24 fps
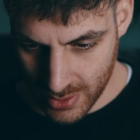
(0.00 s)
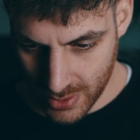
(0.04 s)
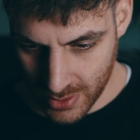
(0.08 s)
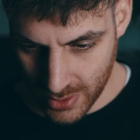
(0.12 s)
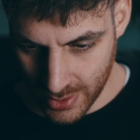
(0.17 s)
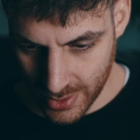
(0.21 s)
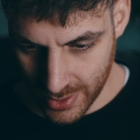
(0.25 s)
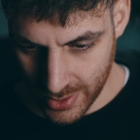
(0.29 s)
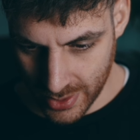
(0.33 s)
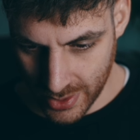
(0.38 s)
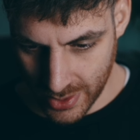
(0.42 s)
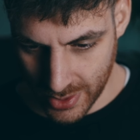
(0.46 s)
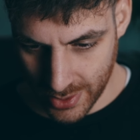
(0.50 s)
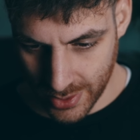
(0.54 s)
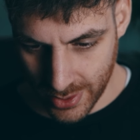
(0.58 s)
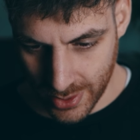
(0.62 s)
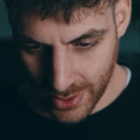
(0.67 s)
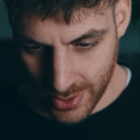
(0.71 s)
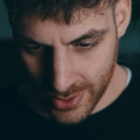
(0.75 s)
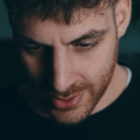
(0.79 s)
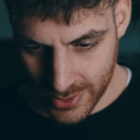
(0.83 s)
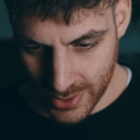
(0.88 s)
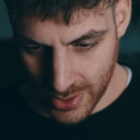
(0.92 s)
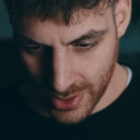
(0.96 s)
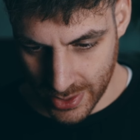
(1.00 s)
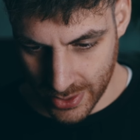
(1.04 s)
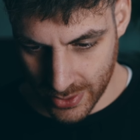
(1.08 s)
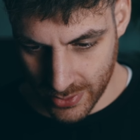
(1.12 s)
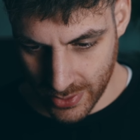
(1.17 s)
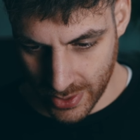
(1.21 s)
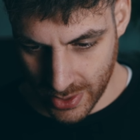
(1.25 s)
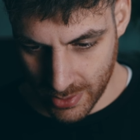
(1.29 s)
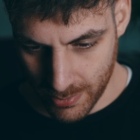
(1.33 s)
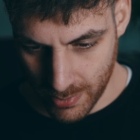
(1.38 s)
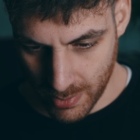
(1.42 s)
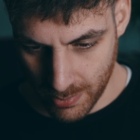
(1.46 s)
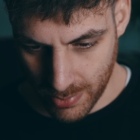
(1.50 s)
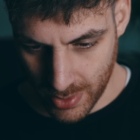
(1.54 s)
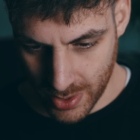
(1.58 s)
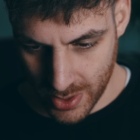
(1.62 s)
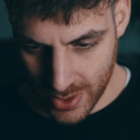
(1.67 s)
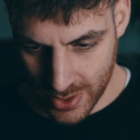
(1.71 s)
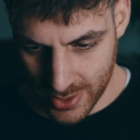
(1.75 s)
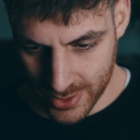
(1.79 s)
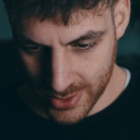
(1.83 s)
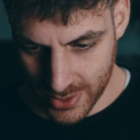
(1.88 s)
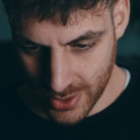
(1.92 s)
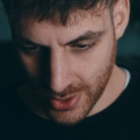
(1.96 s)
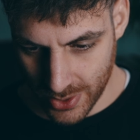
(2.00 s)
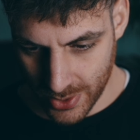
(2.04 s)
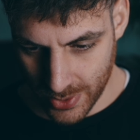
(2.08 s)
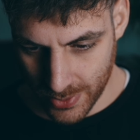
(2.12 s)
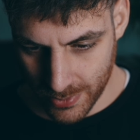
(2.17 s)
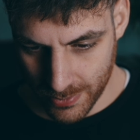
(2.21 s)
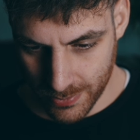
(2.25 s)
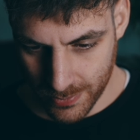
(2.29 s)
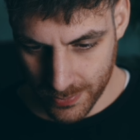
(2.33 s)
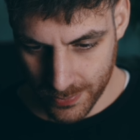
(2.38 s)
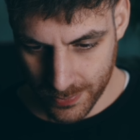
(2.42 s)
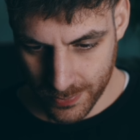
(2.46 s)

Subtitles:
There you go. It's like creating a bit of blur. So